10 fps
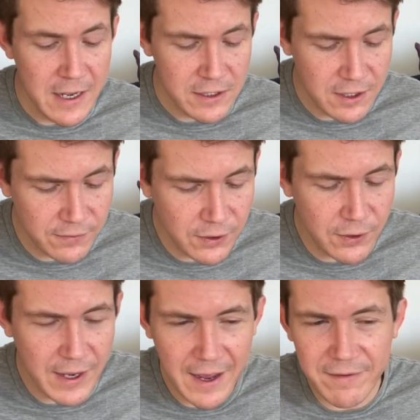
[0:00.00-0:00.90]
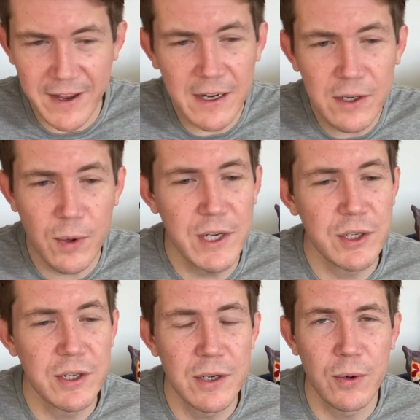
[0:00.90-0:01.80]
So if you have any
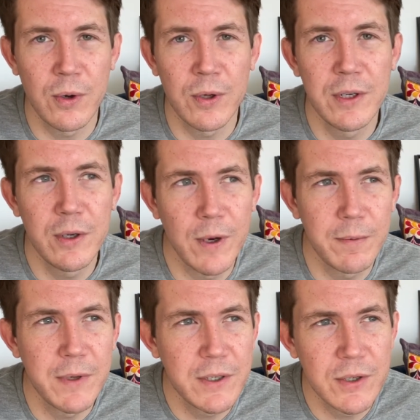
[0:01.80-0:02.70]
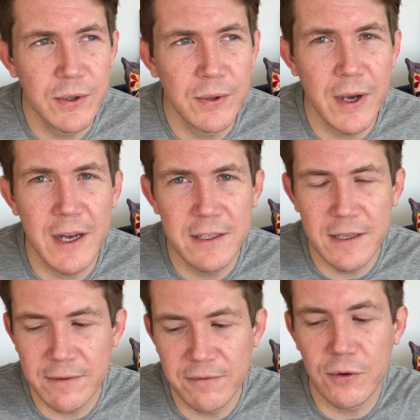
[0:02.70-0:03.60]
questions at all and you want me to answer
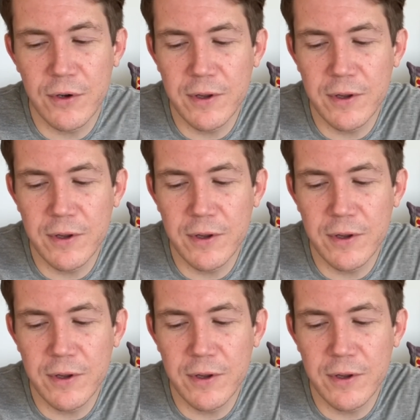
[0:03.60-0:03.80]
them for you,